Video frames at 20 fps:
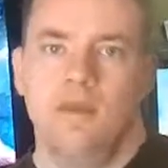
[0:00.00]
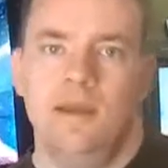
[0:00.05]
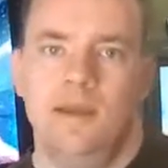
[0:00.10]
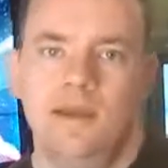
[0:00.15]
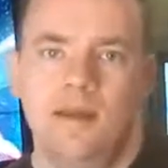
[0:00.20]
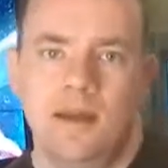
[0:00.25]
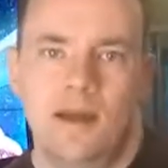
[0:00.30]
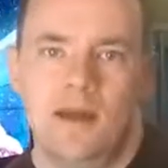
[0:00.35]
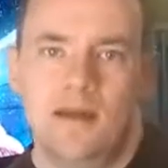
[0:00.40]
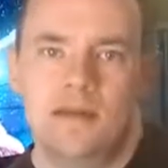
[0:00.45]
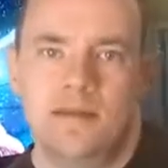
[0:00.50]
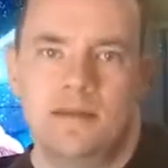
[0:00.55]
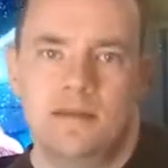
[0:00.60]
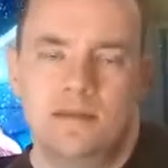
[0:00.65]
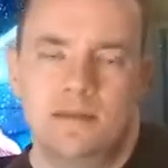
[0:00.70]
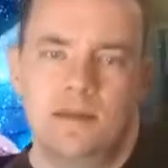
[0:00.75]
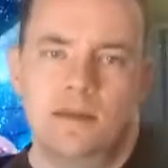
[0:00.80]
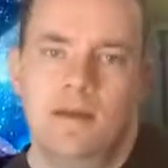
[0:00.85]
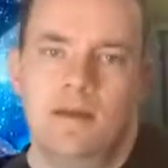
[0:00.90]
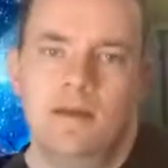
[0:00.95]
Hey
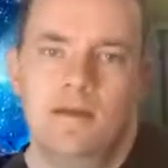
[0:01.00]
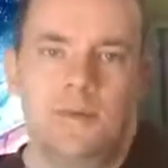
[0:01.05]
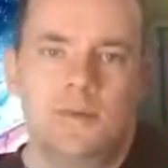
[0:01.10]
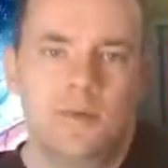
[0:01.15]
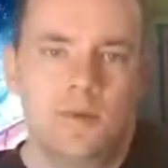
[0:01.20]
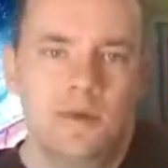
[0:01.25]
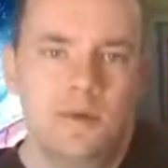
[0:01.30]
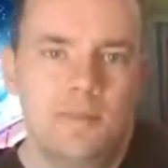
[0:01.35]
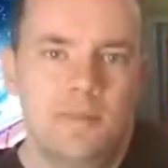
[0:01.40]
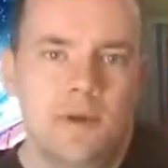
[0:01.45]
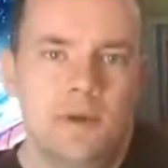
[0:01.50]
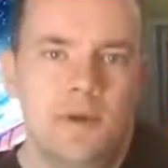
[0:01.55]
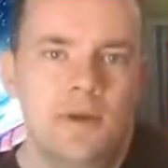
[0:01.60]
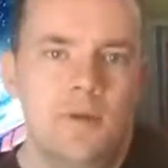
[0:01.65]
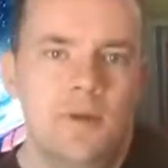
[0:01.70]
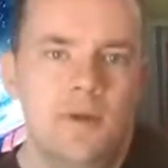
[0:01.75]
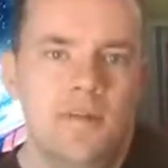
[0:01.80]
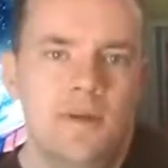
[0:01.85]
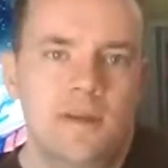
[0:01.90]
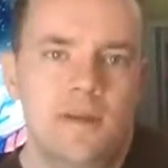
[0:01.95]
guys, just wanted to make a
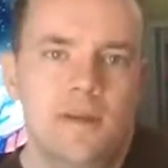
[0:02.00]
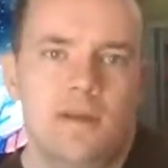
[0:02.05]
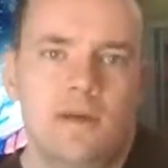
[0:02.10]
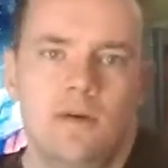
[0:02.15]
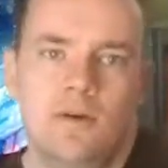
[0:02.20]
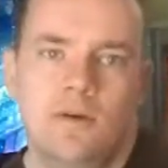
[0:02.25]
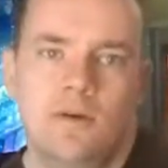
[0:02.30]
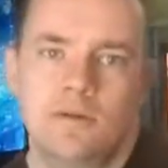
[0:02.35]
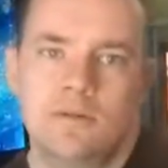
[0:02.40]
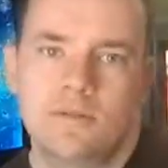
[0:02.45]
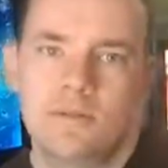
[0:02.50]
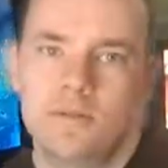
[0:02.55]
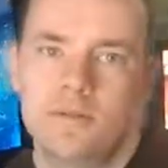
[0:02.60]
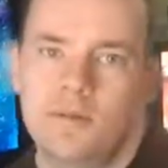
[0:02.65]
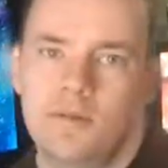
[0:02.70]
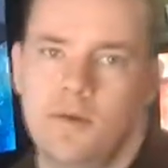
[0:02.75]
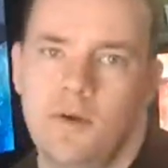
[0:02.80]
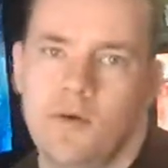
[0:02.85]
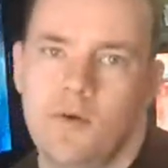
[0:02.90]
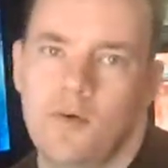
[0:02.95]
quick video
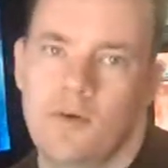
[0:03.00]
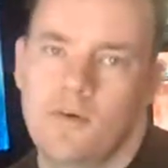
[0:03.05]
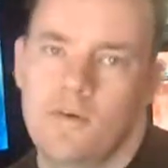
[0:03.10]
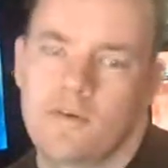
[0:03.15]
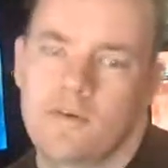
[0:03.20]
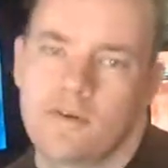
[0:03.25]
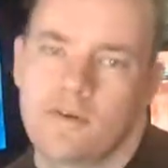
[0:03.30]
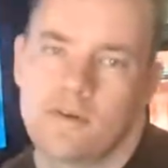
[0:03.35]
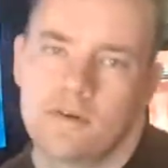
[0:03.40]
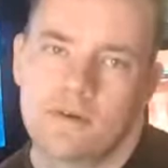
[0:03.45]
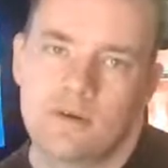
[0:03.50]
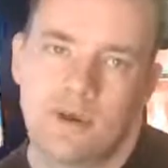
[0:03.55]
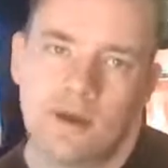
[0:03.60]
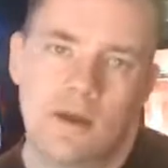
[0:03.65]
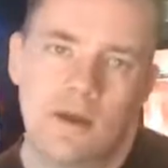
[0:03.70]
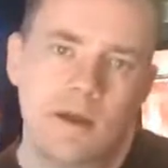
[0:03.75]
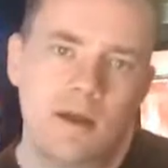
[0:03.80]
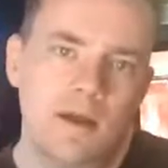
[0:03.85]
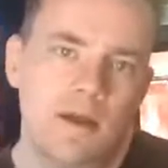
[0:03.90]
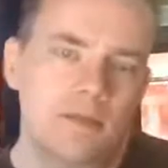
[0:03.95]
to go over
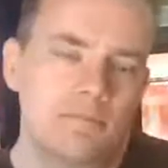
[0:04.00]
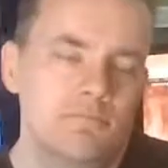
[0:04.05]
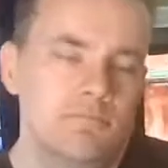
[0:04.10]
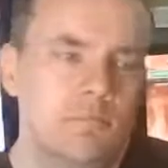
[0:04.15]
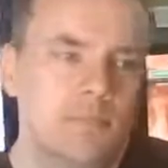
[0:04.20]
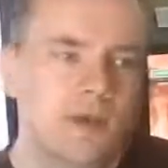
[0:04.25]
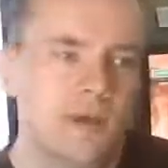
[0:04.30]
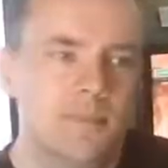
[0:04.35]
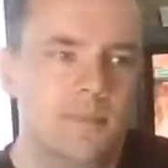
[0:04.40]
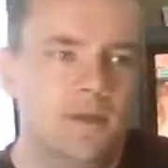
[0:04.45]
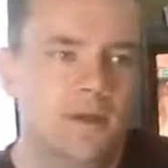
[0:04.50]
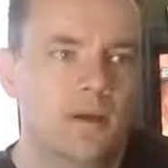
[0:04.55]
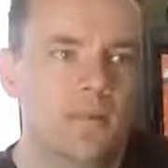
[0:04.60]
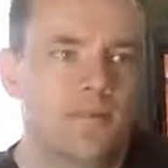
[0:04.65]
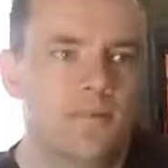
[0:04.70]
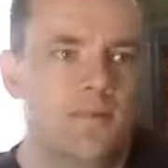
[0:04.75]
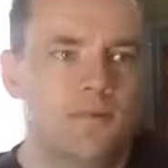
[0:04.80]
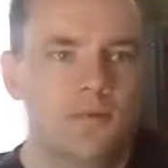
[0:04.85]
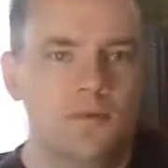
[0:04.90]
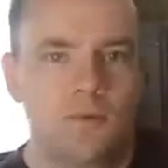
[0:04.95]
what I've been
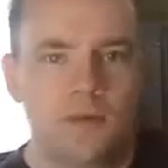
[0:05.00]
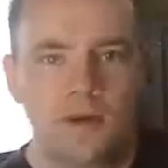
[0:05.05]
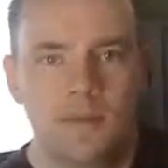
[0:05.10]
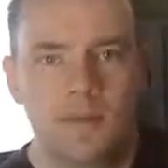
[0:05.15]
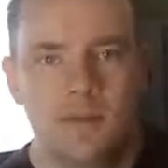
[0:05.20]
up to, what